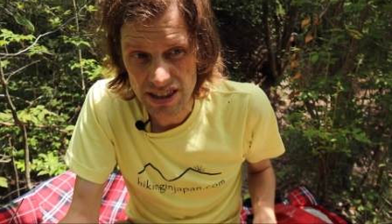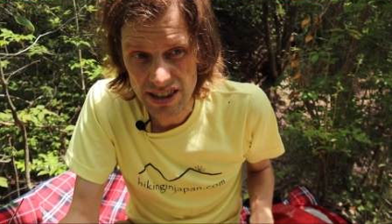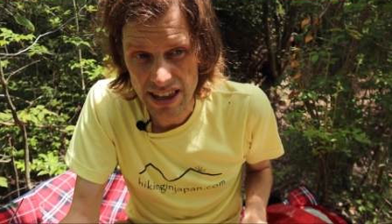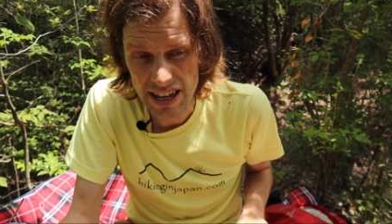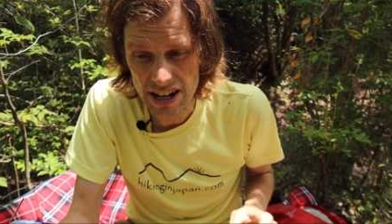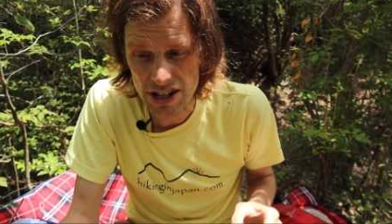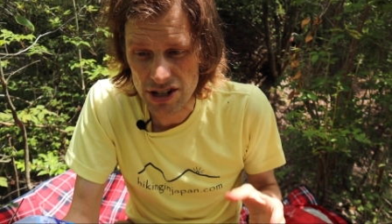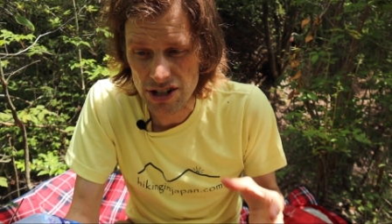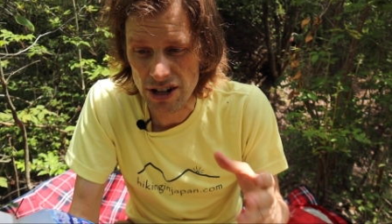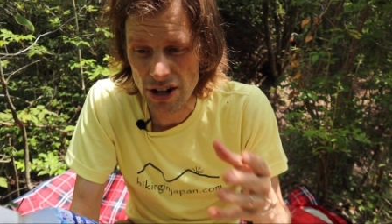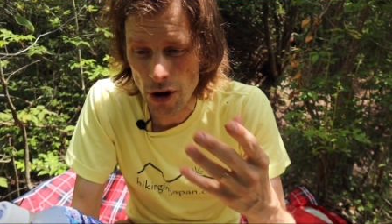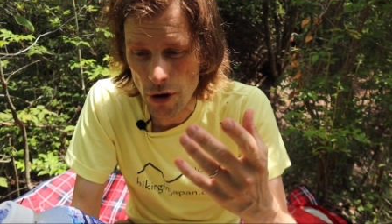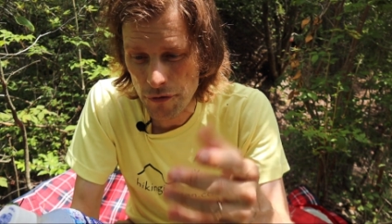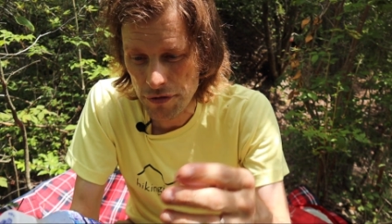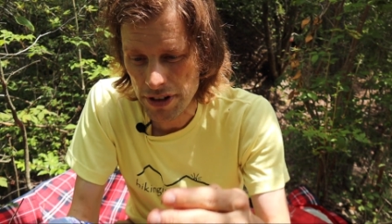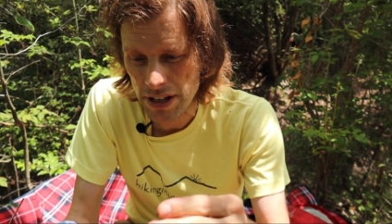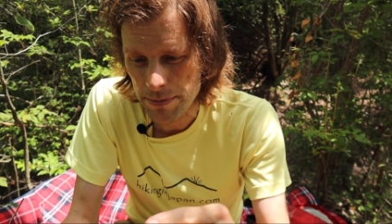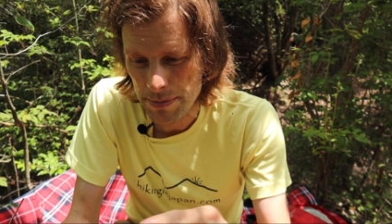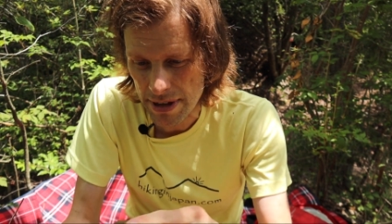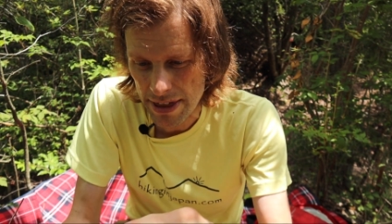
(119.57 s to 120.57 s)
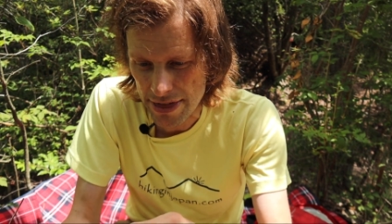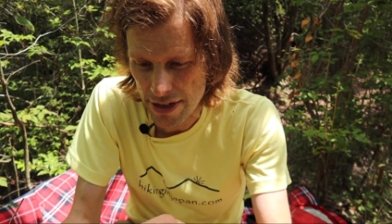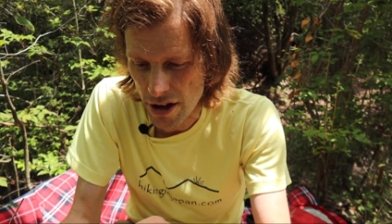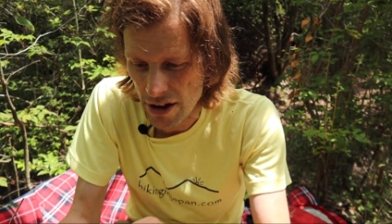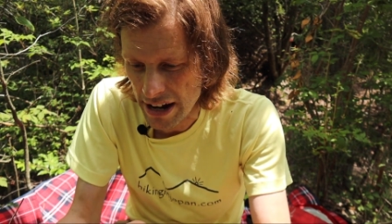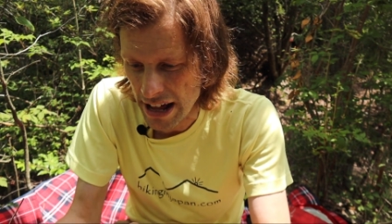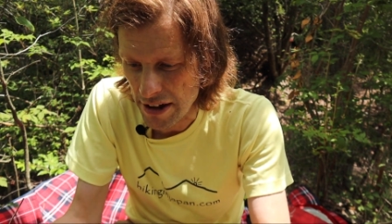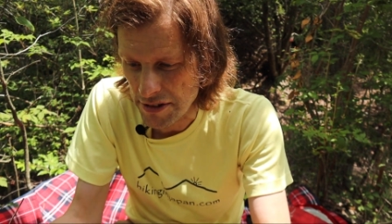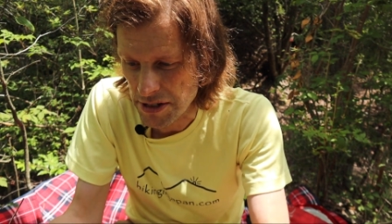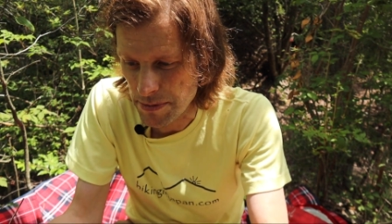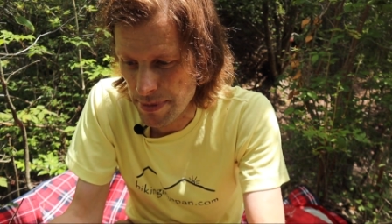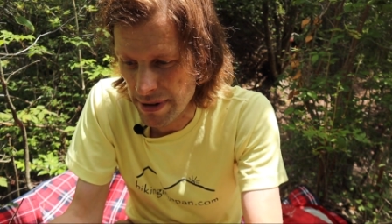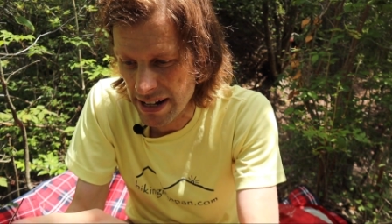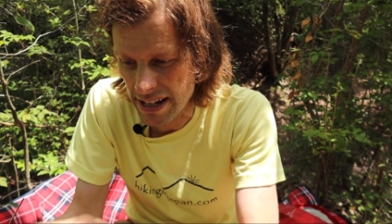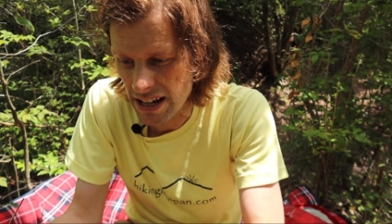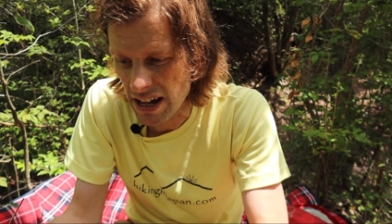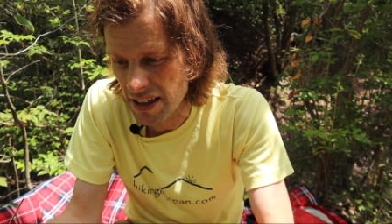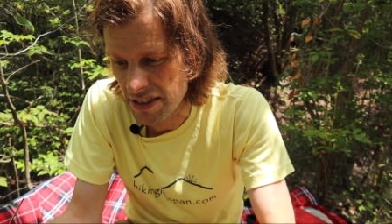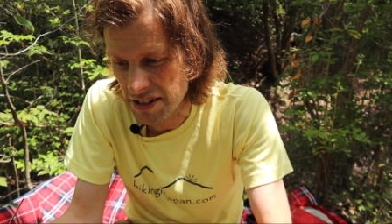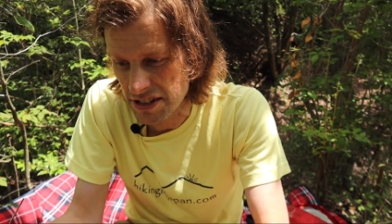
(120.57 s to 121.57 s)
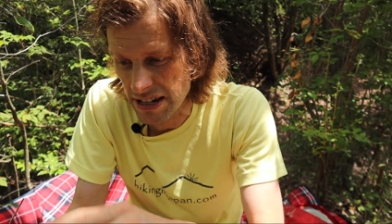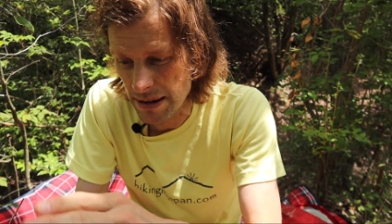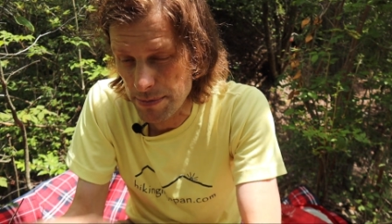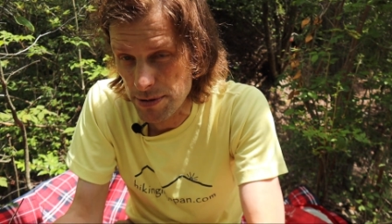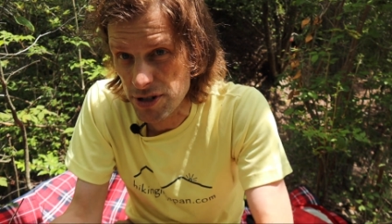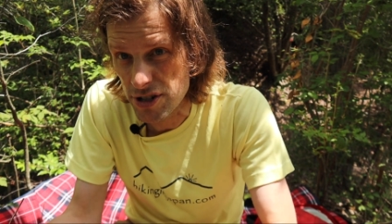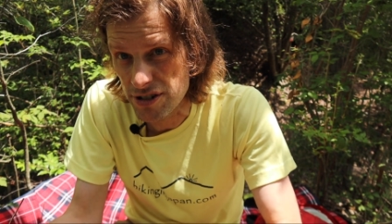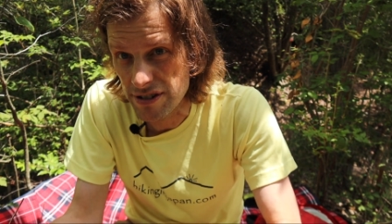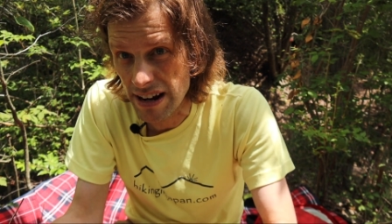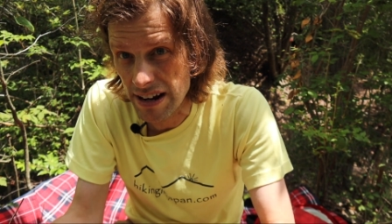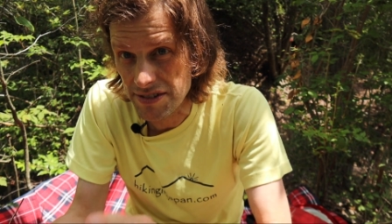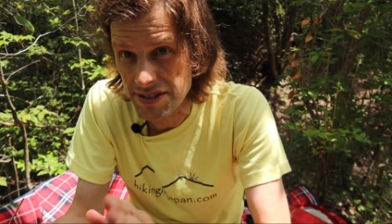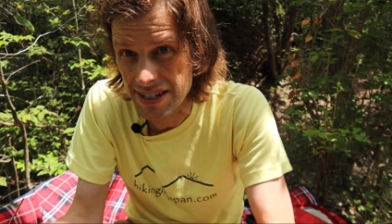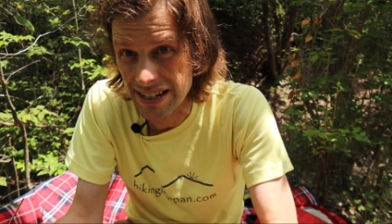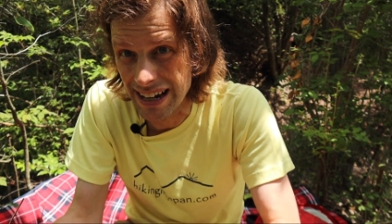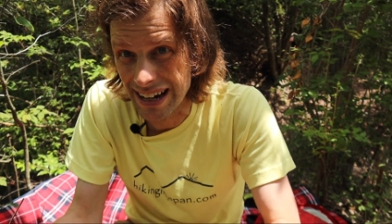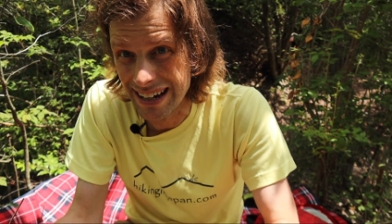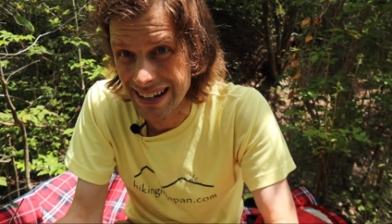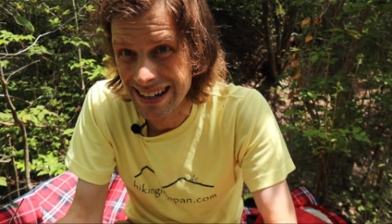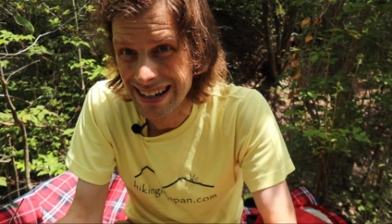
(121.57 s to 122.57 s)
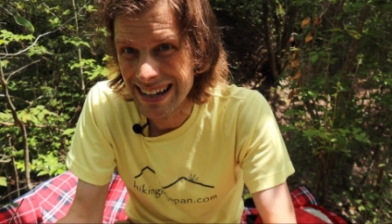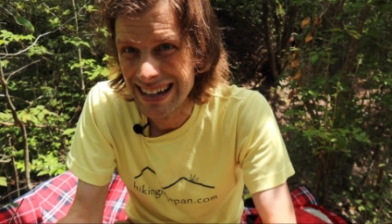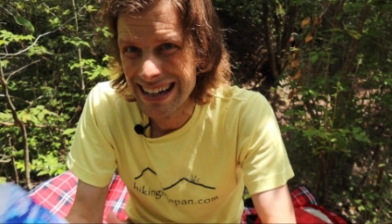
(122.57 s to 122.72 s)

they should hopefully be thawed out depending on the temperature outside.